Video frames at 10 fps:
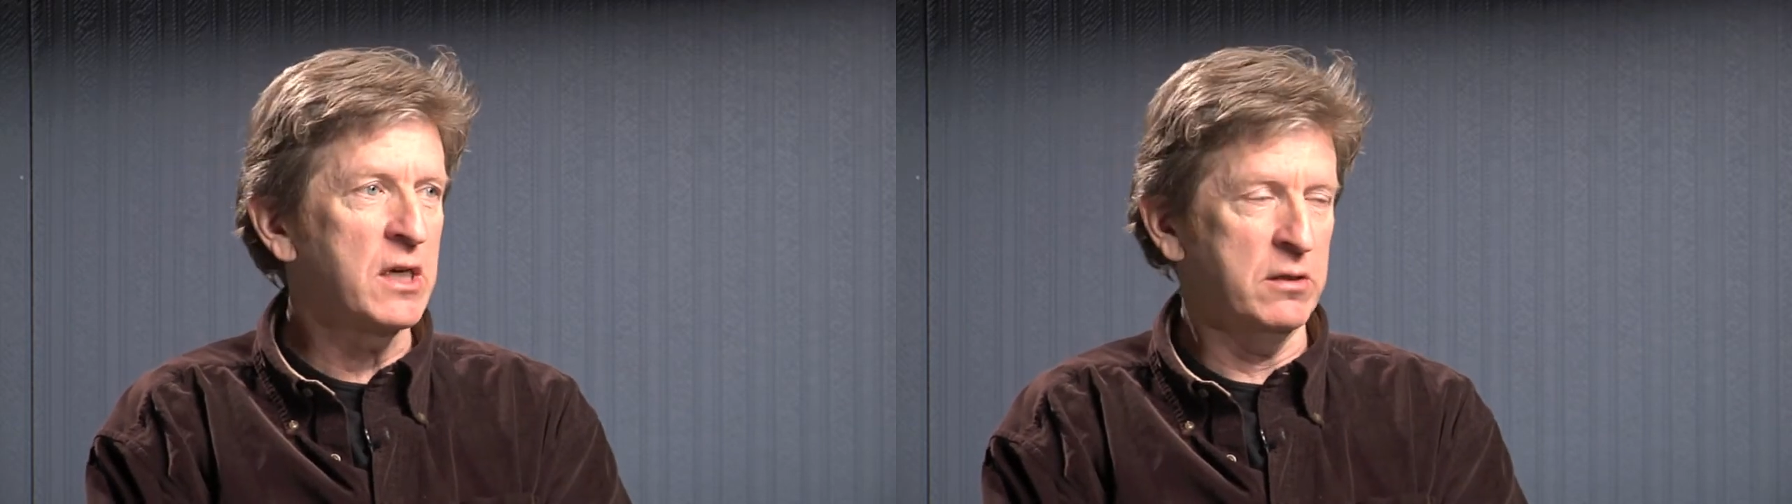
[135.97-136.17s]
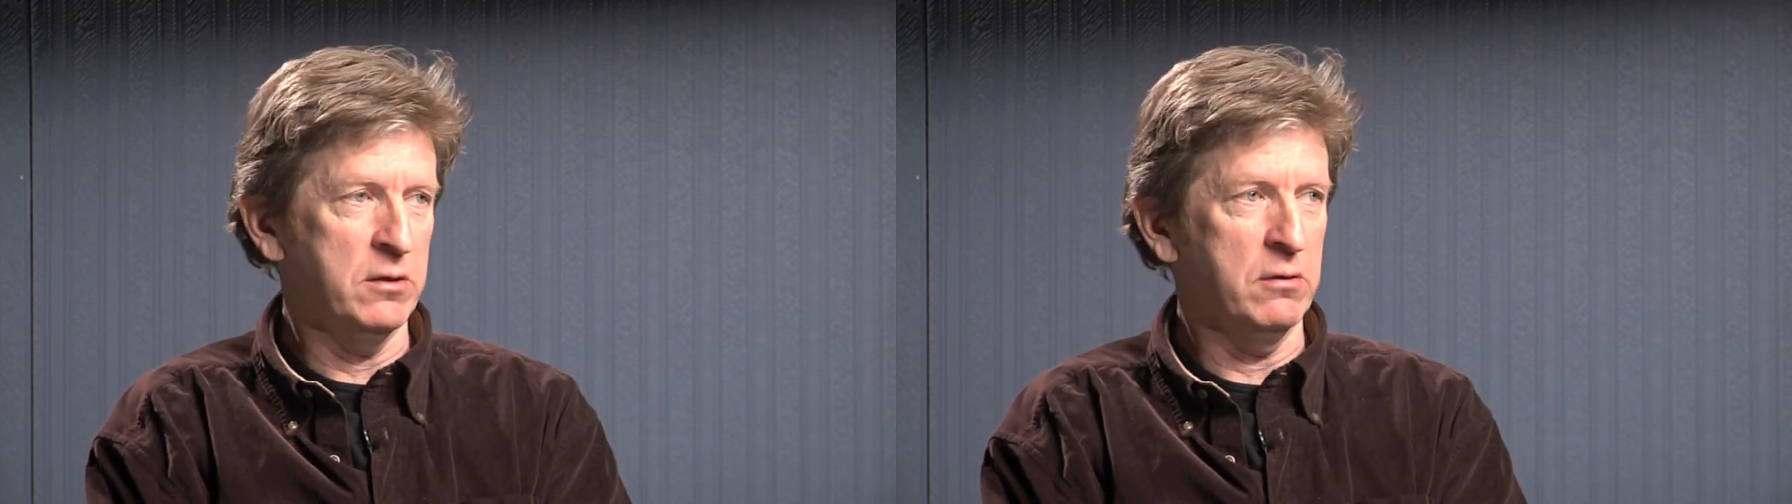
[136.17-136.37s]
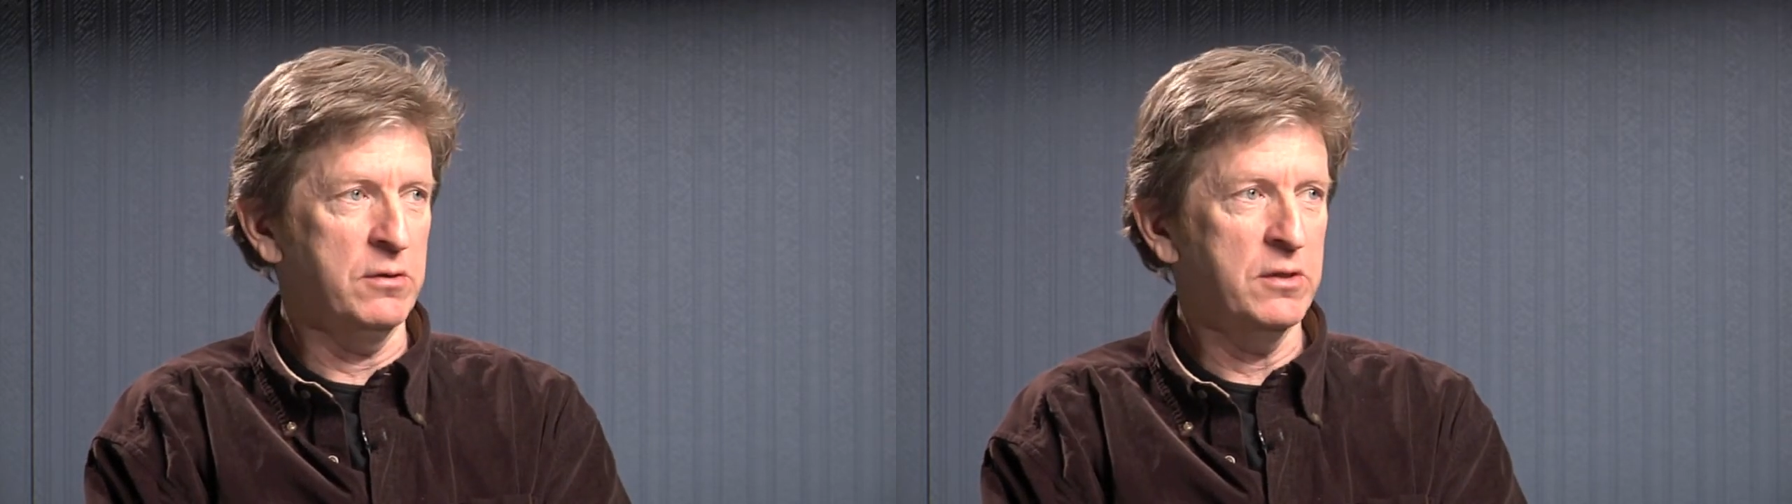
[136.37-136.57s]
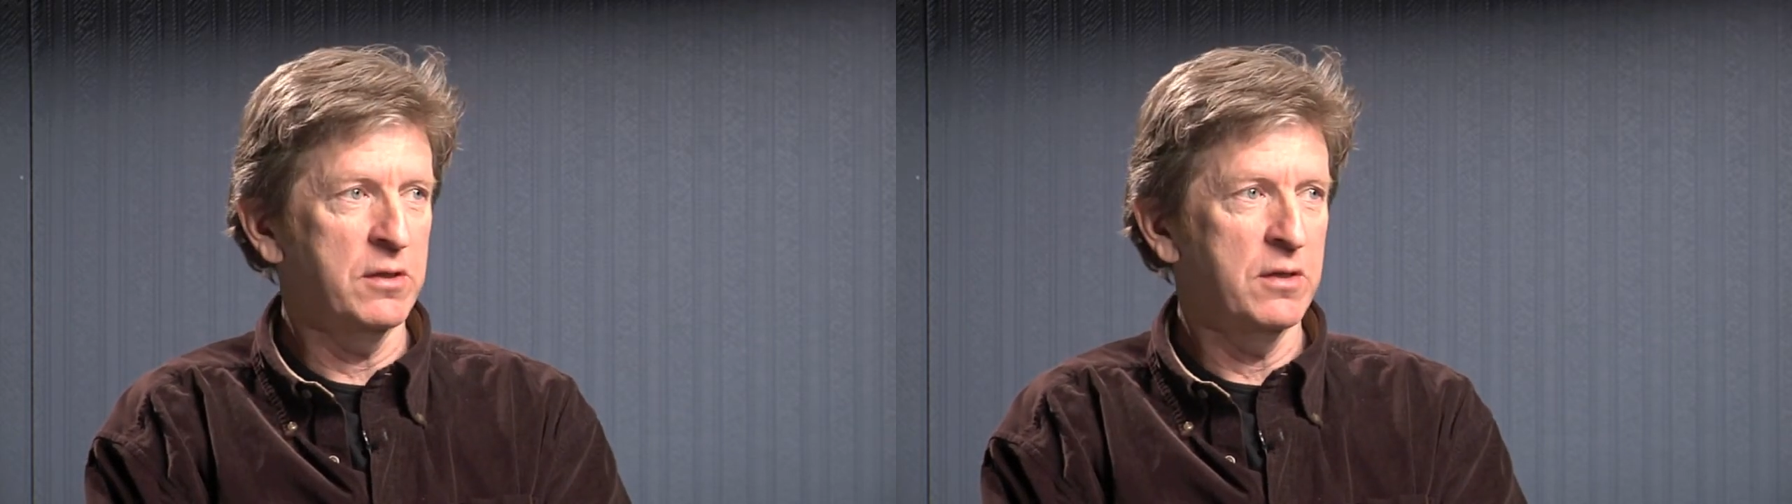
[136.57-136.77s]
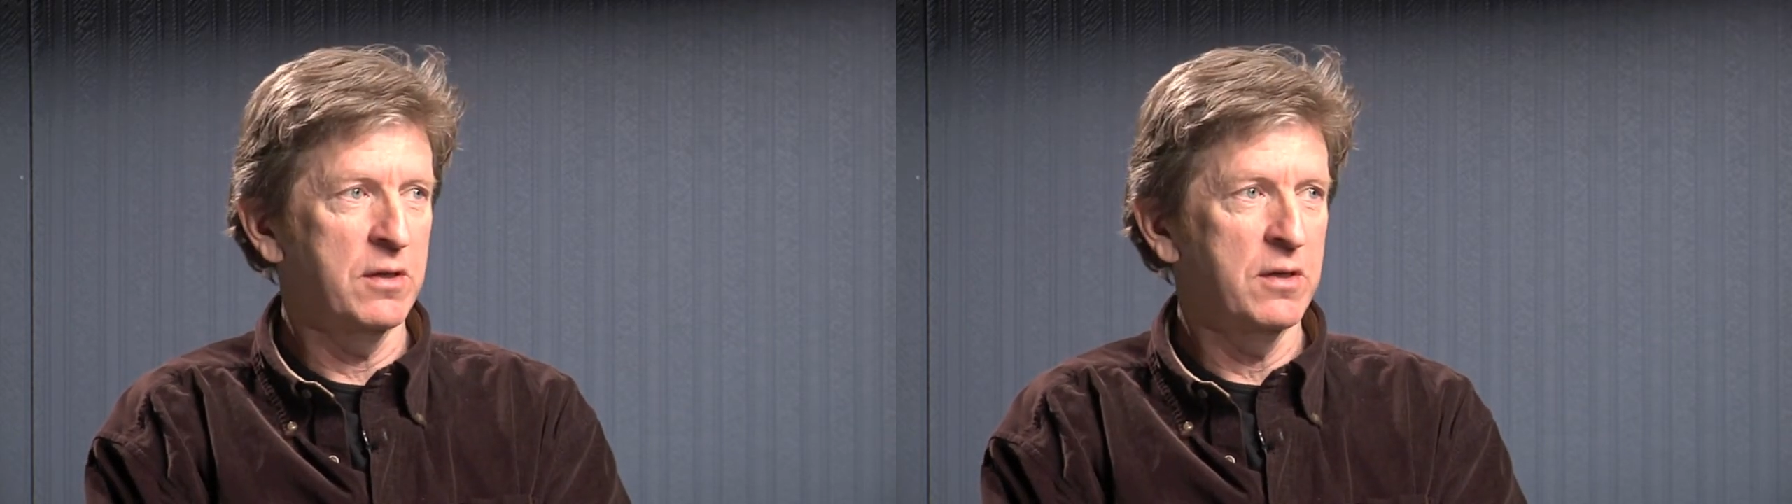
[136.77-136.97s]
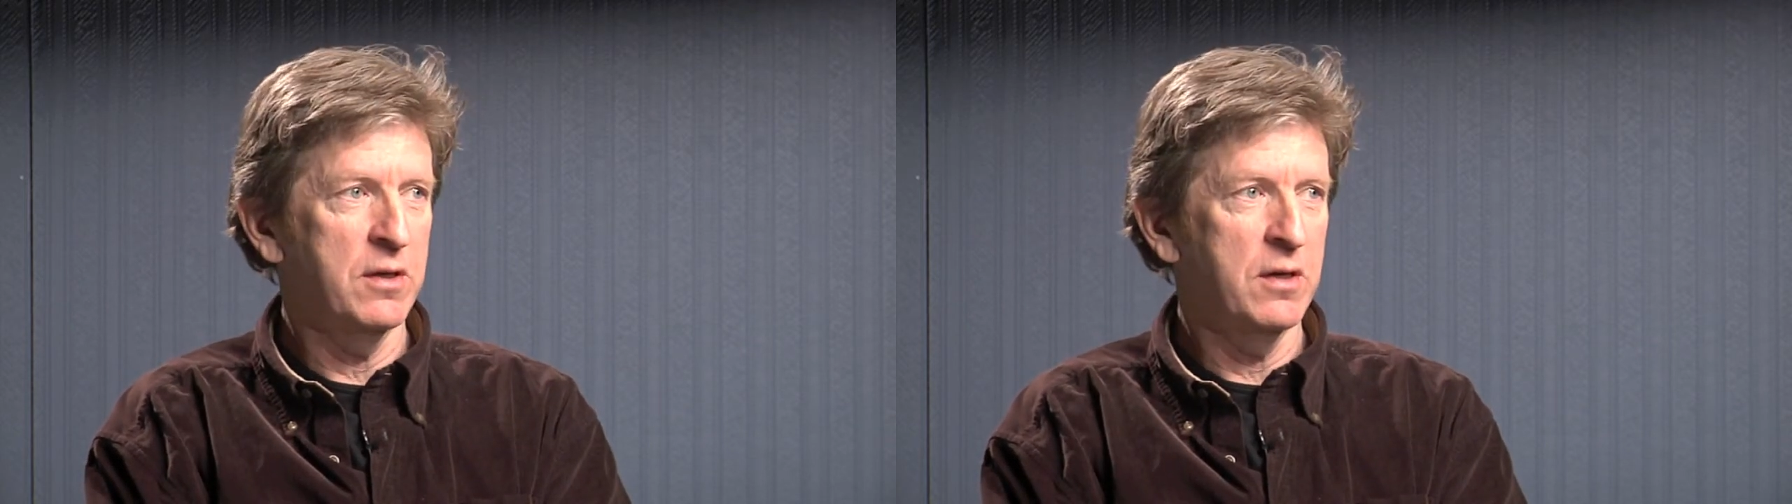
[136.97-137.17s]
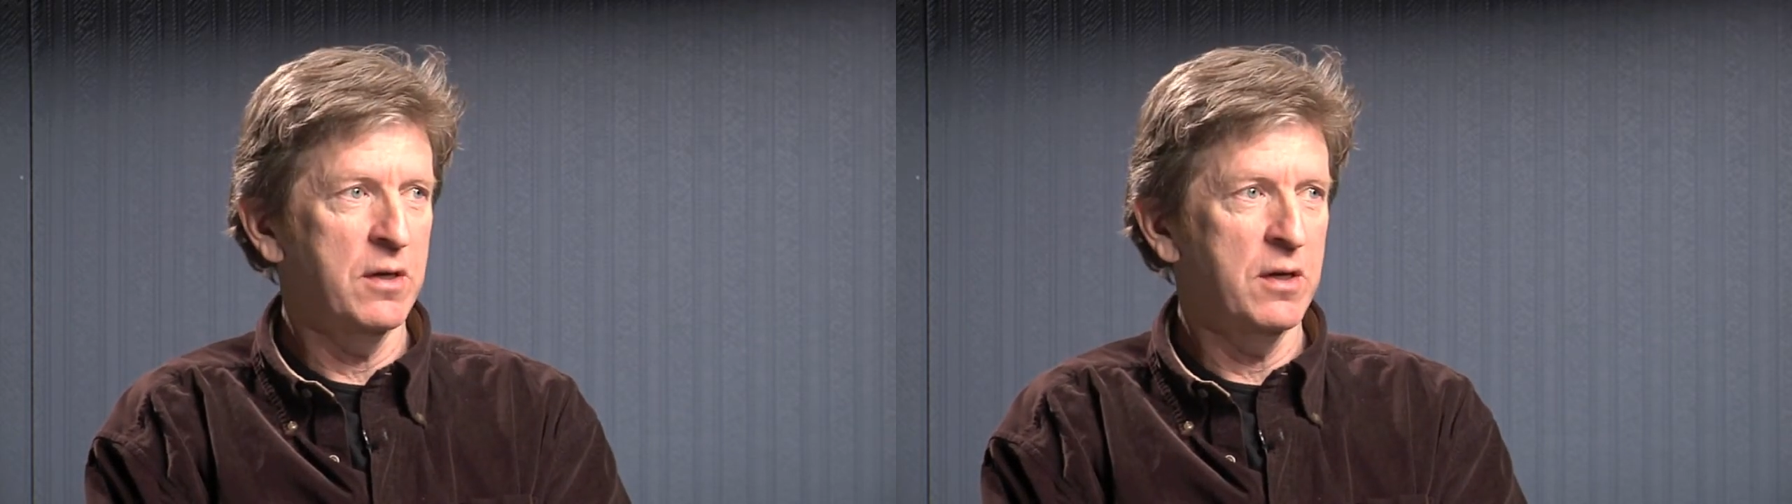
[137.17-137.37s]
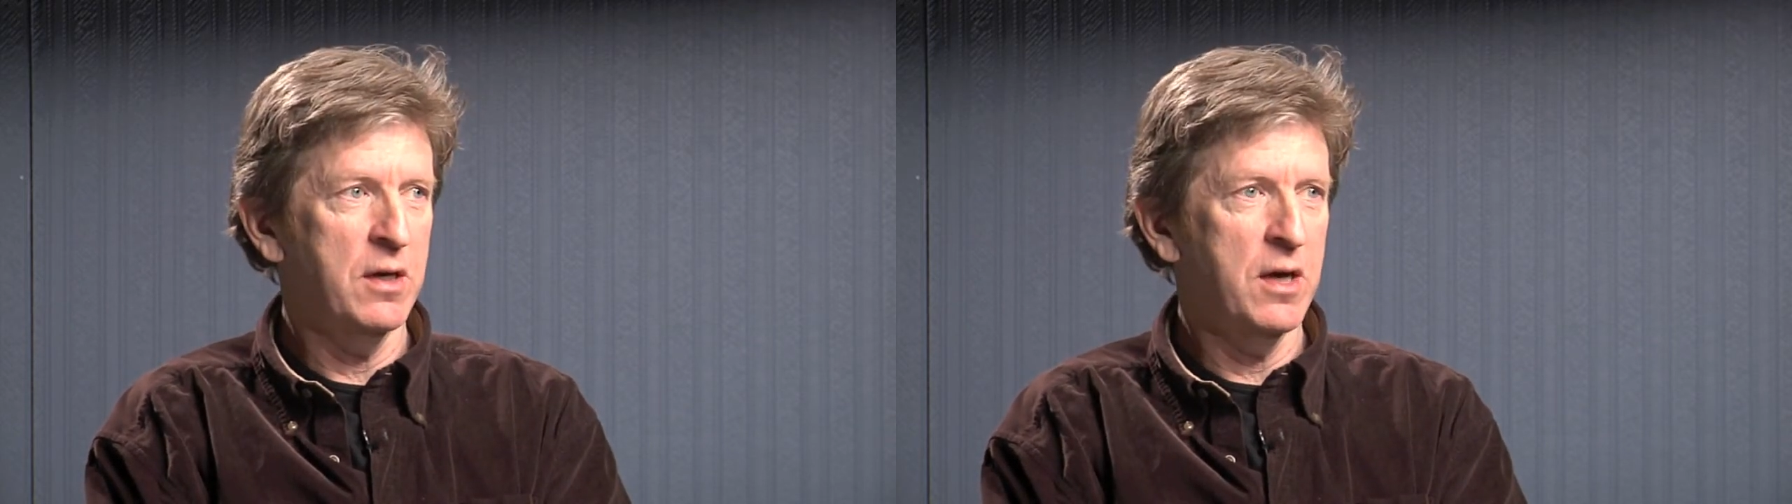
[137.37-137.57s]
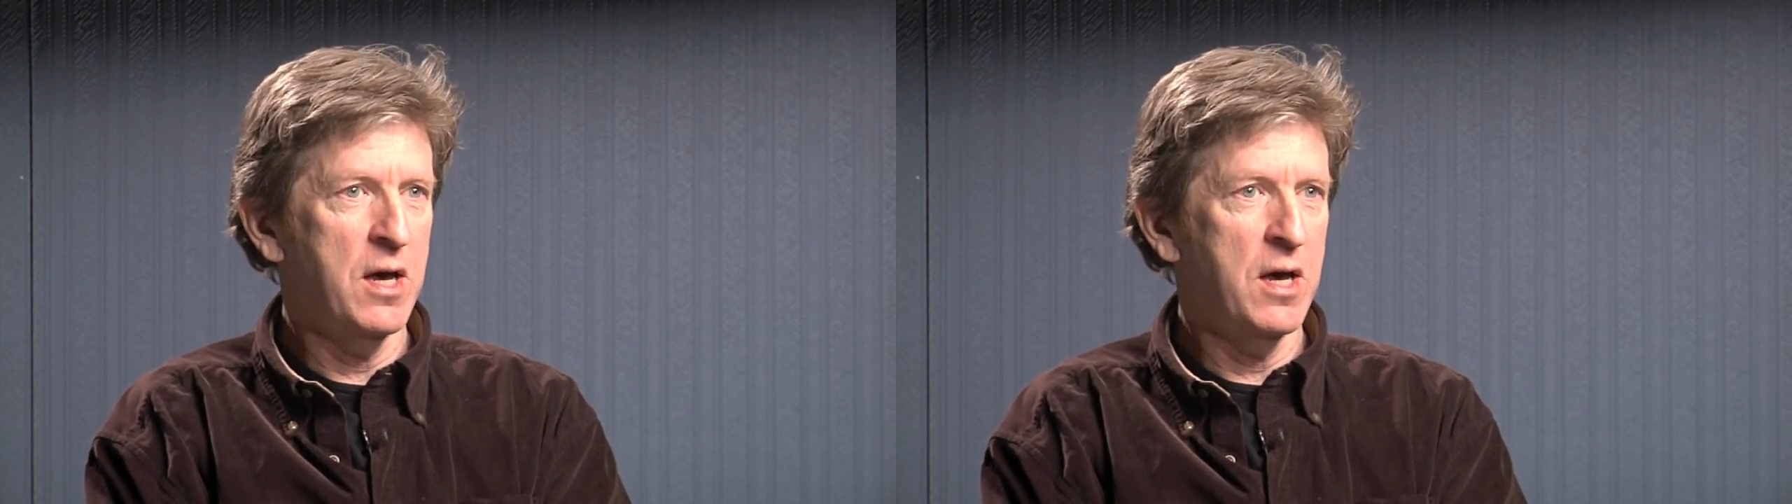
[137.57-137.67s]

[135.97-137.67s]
dancers mm-hmm.